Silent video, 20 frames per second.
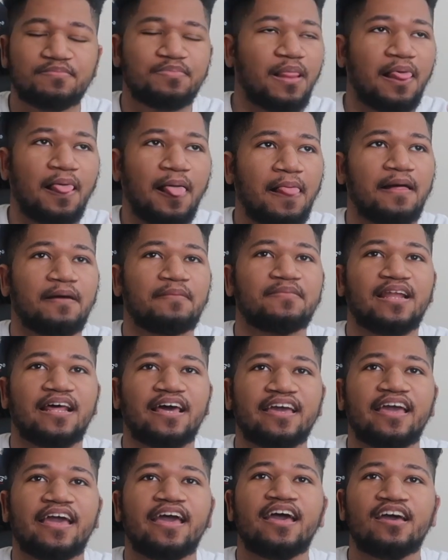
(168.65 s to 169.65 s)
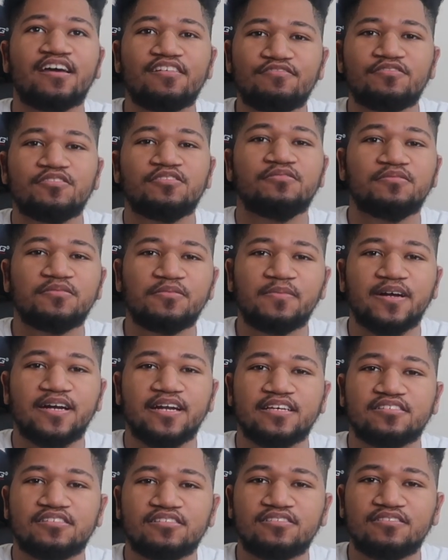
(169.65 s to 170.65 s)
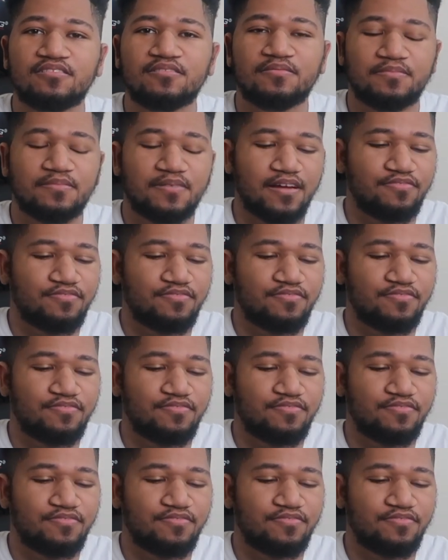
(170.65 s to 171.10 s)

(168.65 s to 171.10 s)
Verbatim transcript: blah, I'm like, F you. Remember that song?